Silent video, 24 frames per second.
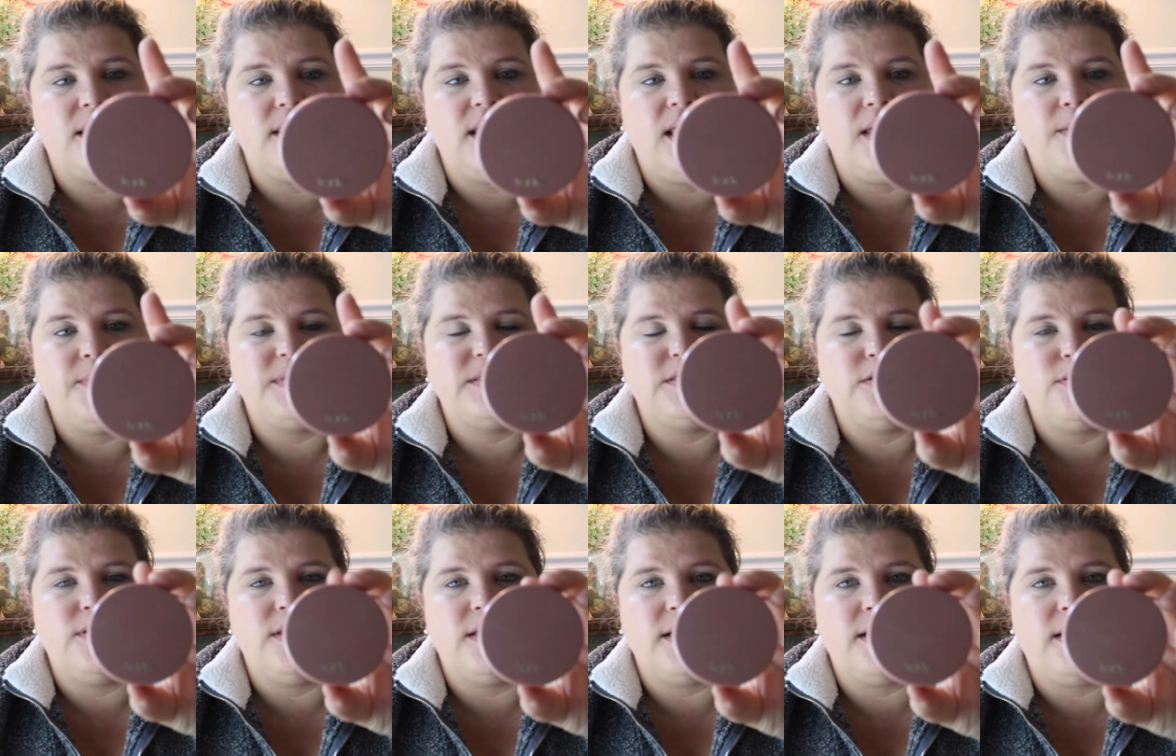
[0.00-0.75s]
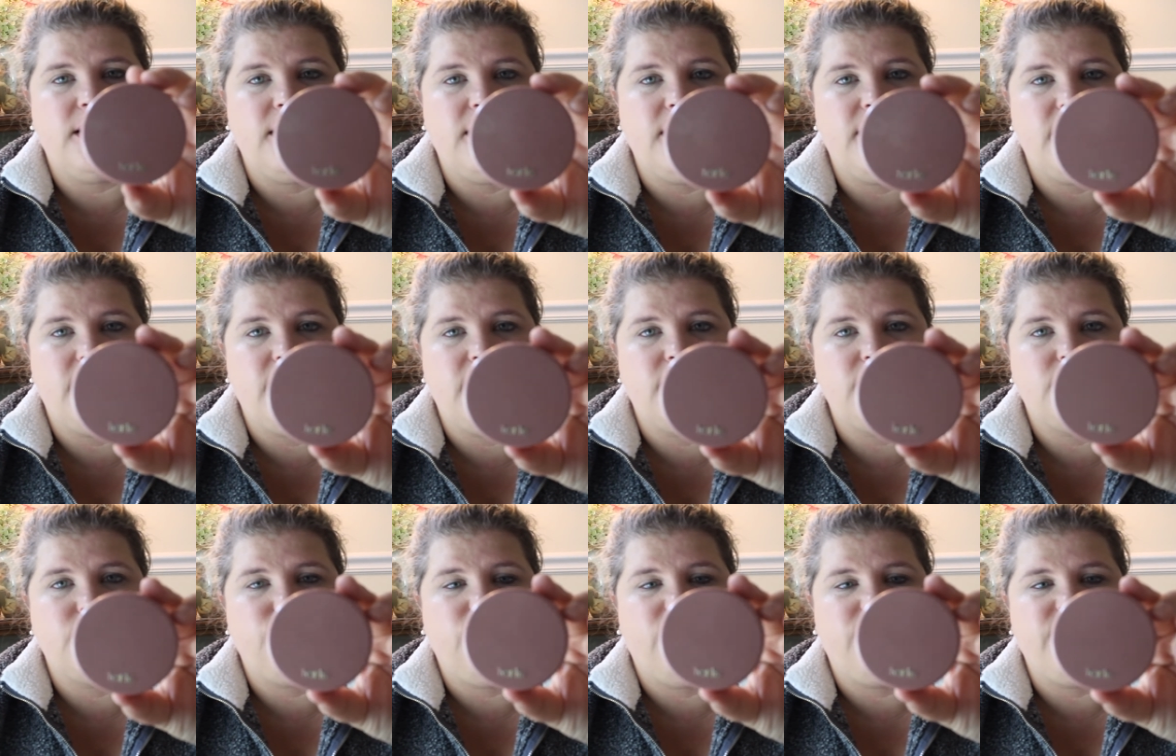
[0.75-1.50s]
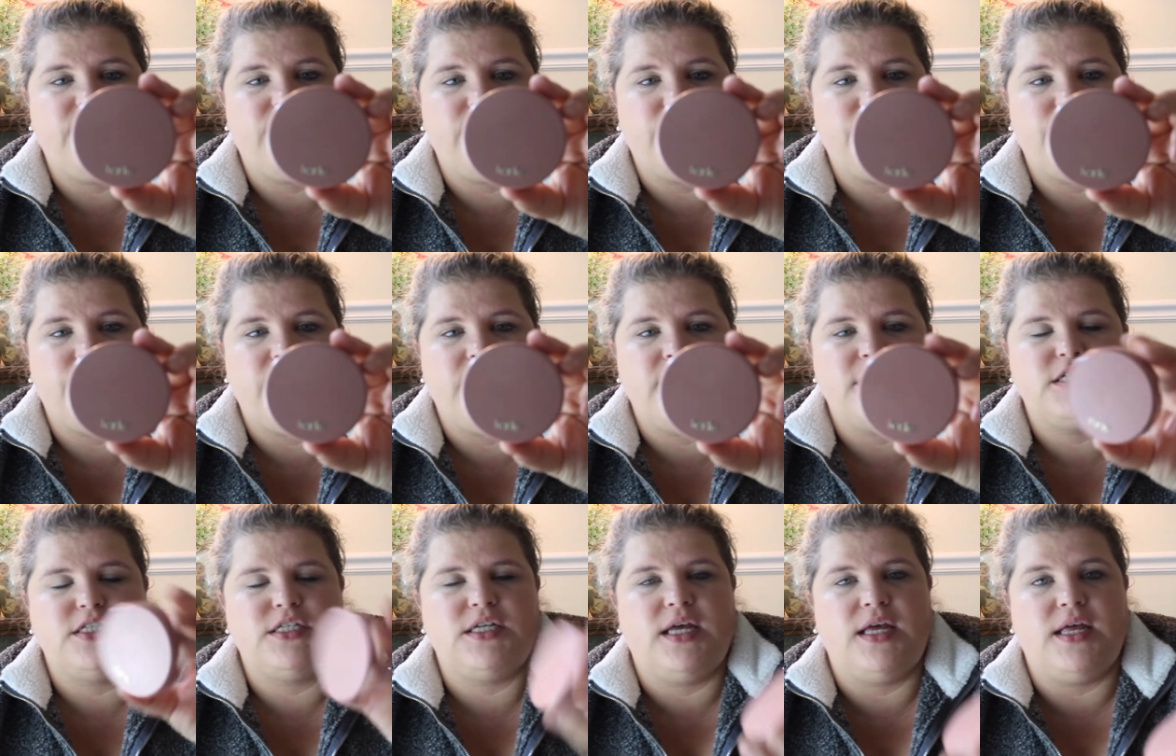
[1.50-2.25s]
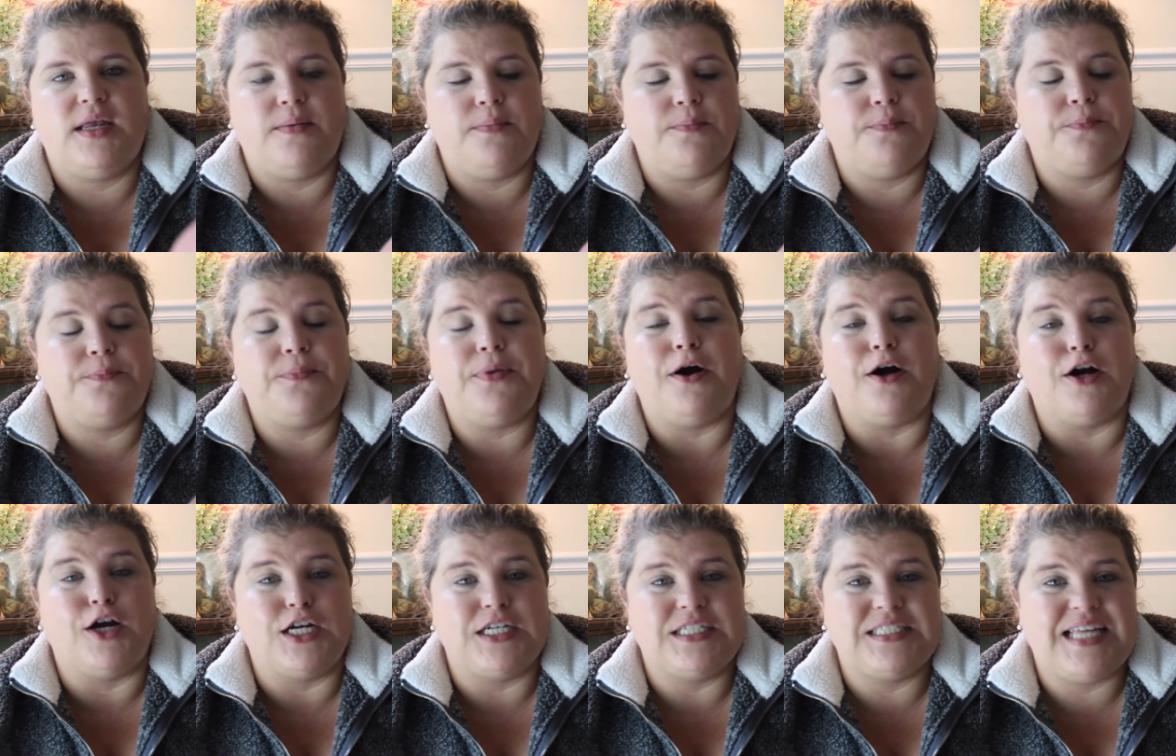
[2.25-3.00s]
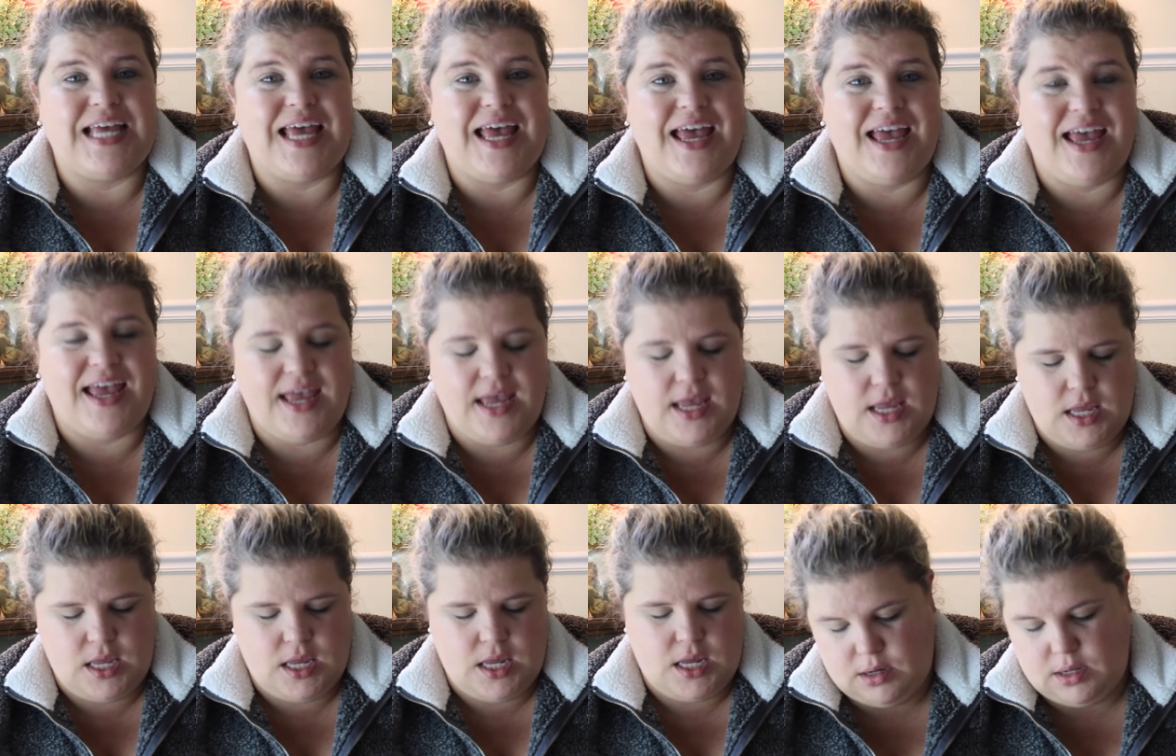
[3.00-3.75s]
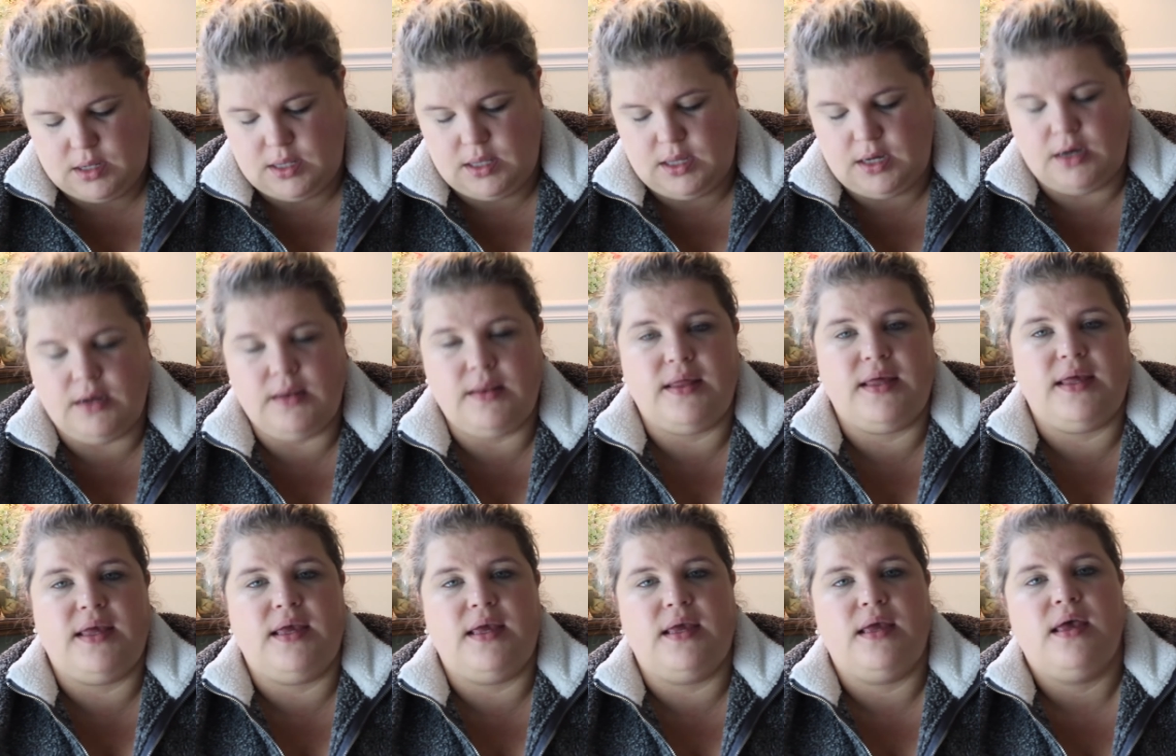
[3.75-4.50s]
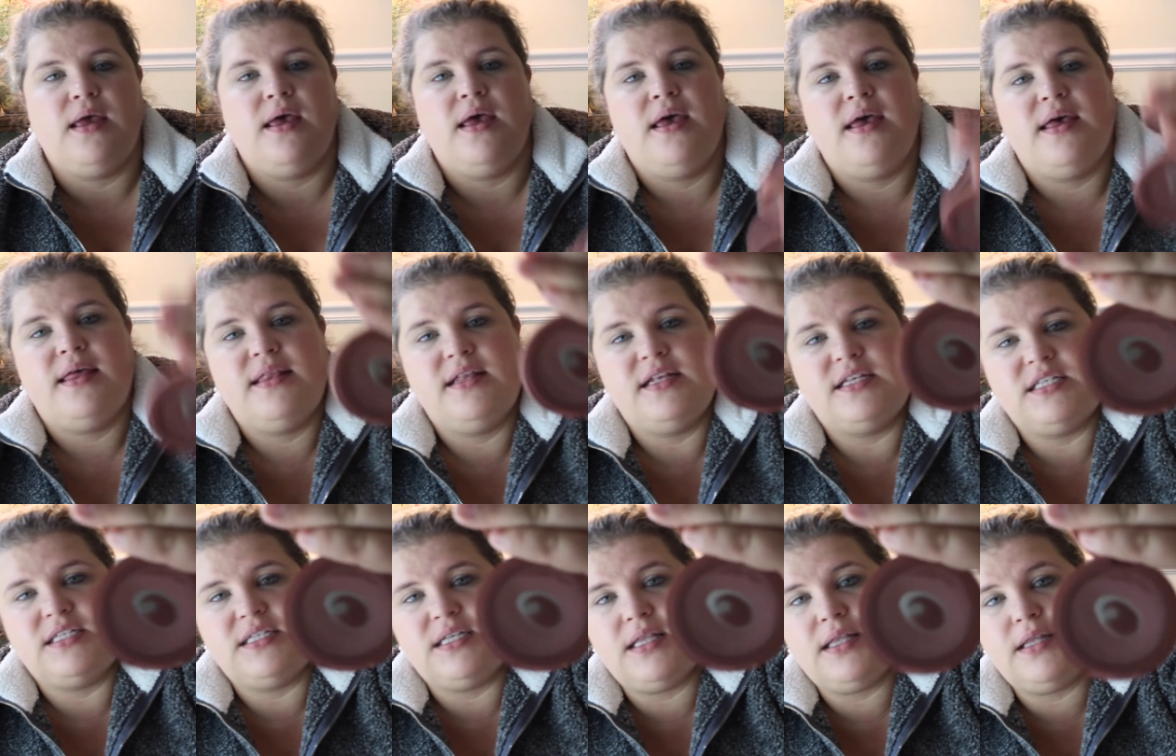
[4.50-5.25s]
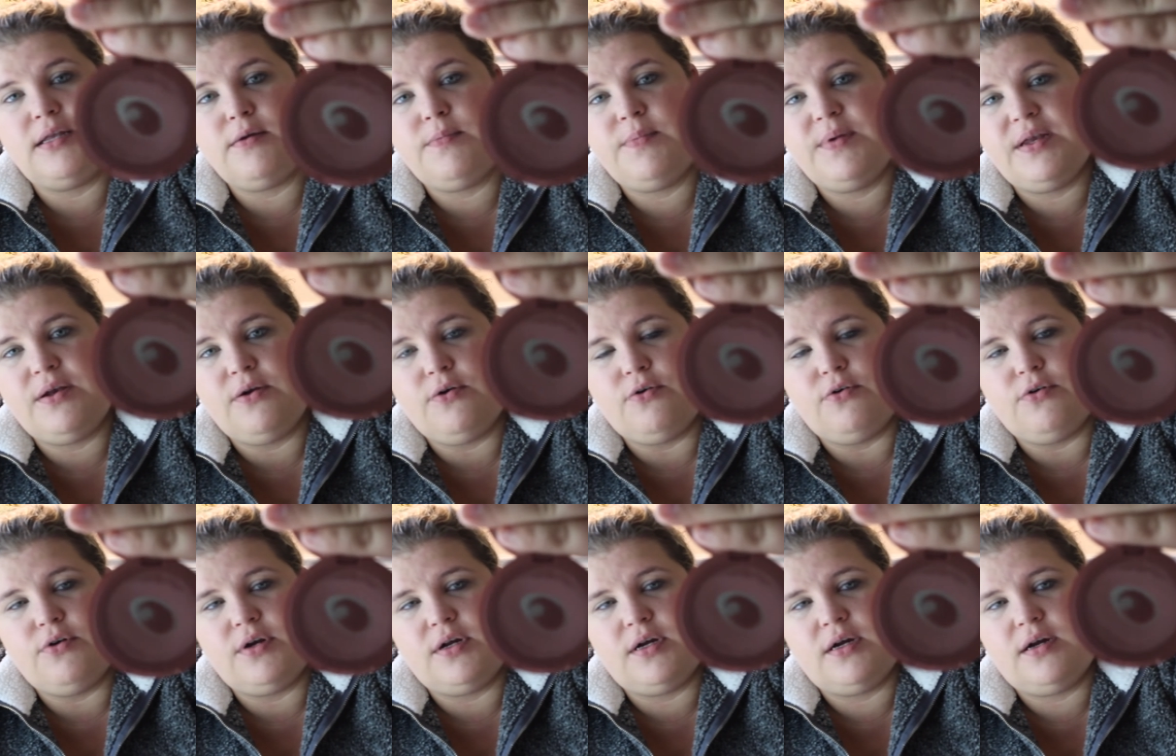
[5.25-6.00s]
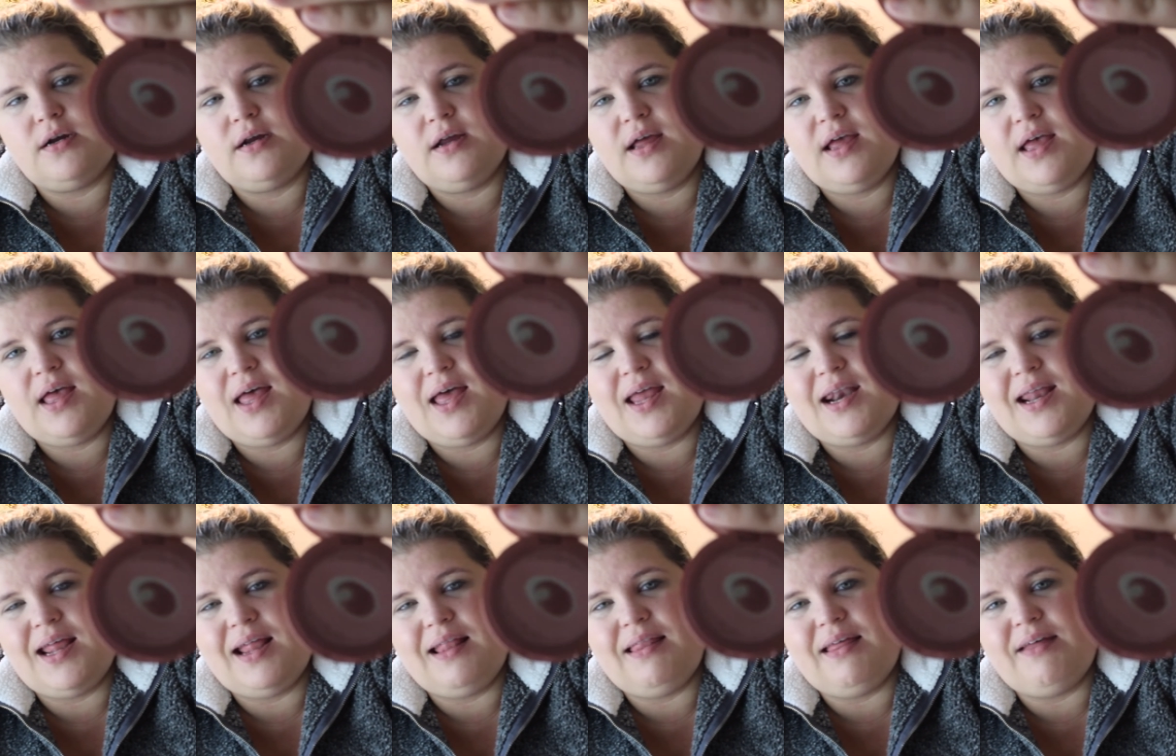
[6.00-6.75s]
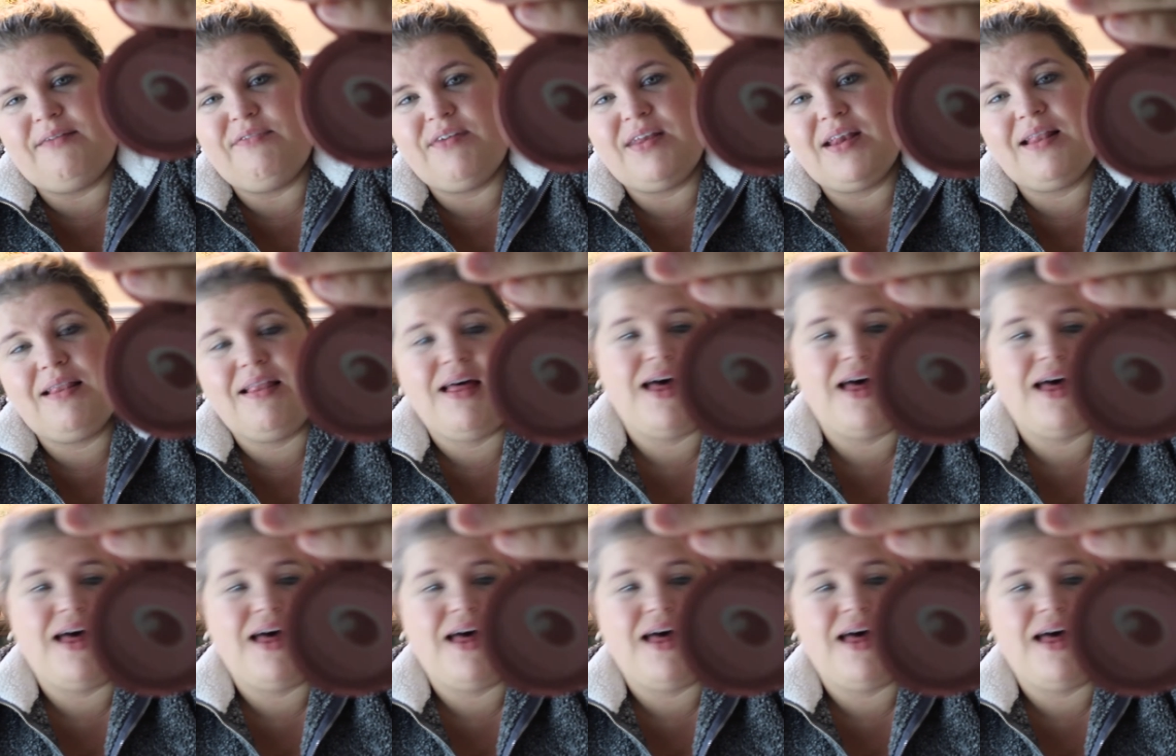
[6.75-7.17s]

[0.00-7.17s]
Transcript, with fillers: in the Amazonian Clay 12 Hour Blush and Party. Clearly, this is a little bit older and I love it a